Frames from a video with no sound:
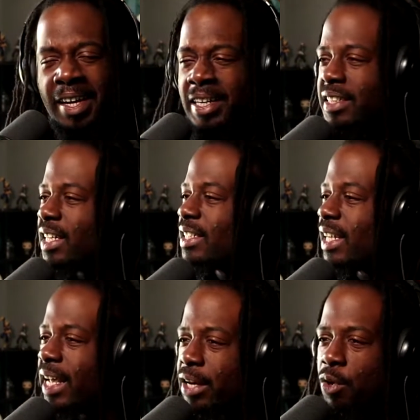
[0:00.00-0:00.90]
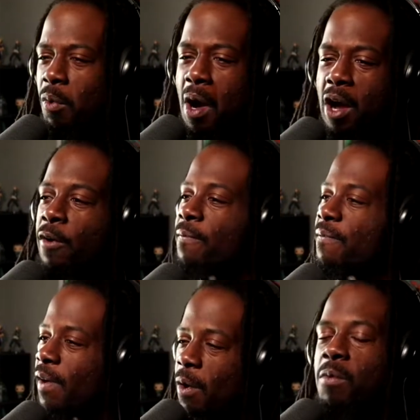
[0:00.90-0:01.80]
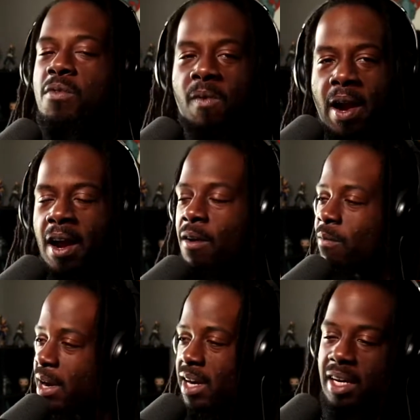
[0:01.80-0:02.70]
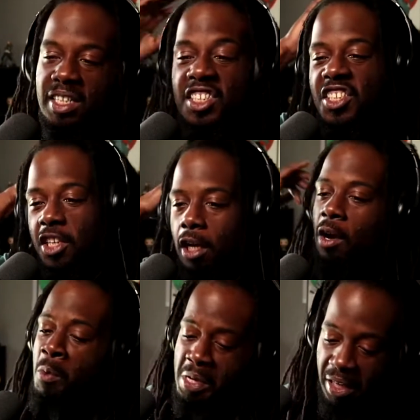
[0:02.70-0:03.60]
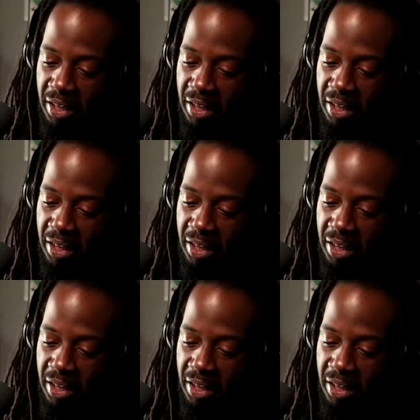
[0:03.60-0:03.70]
Just in the water, floating around, ready to suck on you.